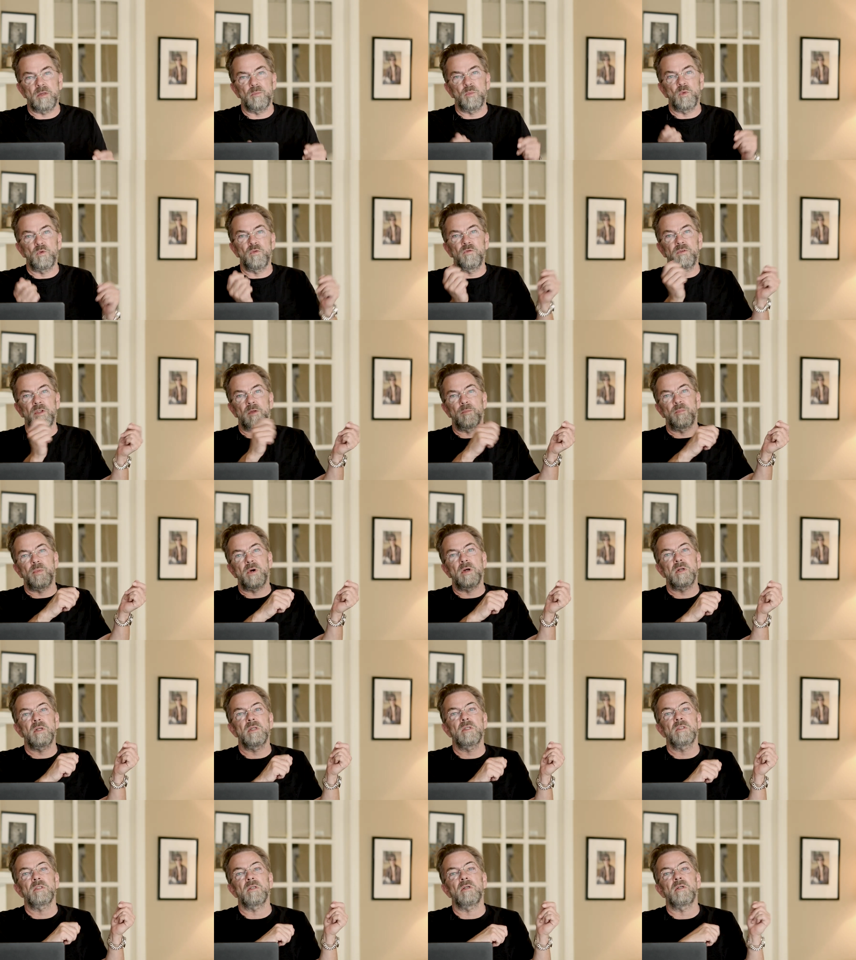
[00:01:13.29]
move the
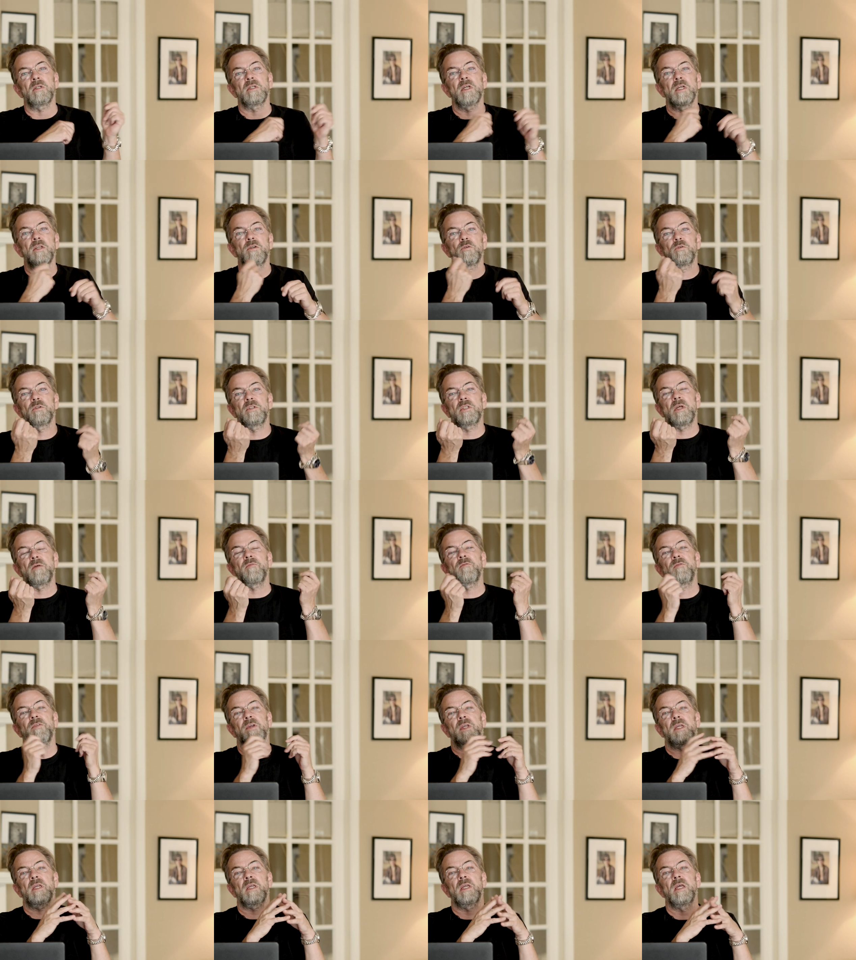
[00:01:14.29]
buttons or they do
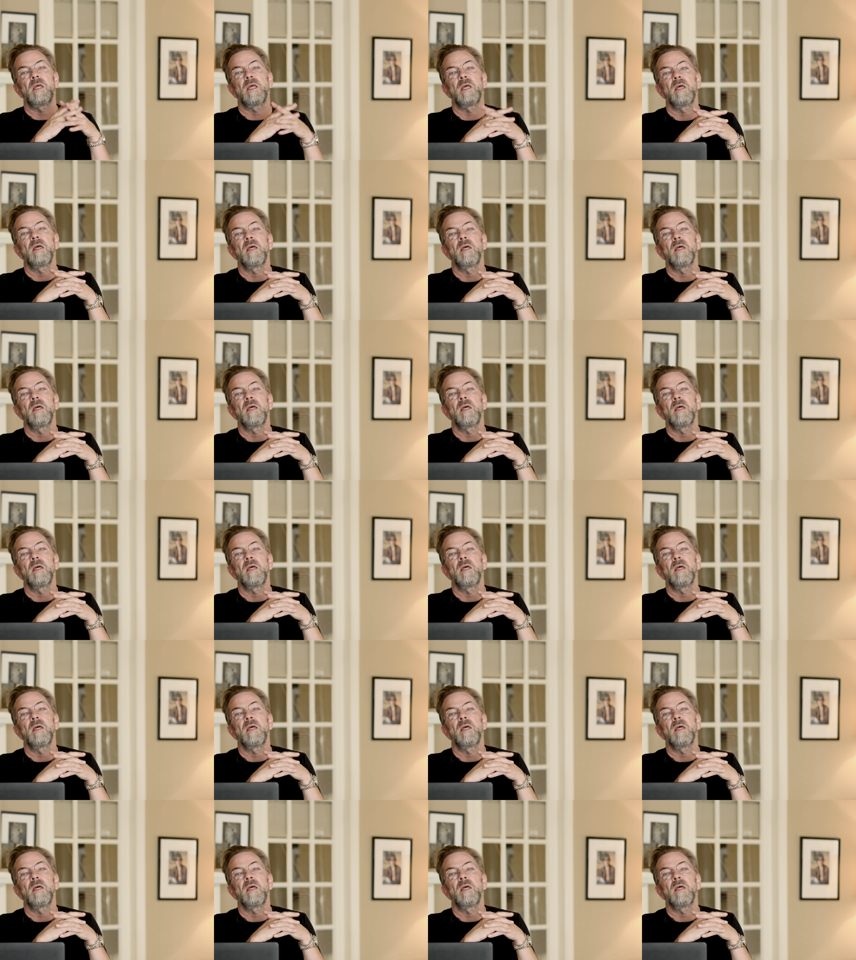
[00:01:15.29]
something.